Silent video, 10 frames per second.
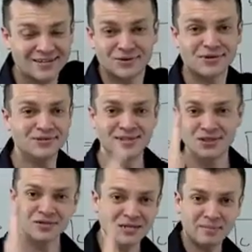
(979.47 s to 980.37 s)
As long as you can
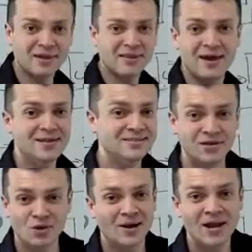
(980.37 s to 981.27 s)
look somebody in the eye and
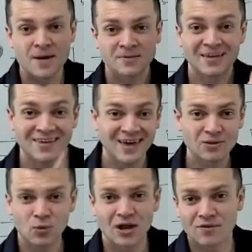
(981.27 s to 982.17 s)
say, you know what,
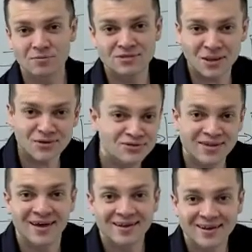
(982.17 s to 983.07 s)
get whatever I'm telling you to
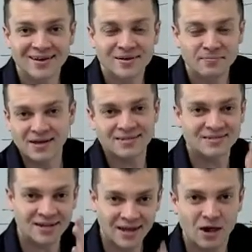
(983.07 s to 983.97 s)
get because
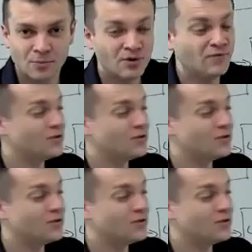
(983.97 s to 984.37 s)
it's going to help you.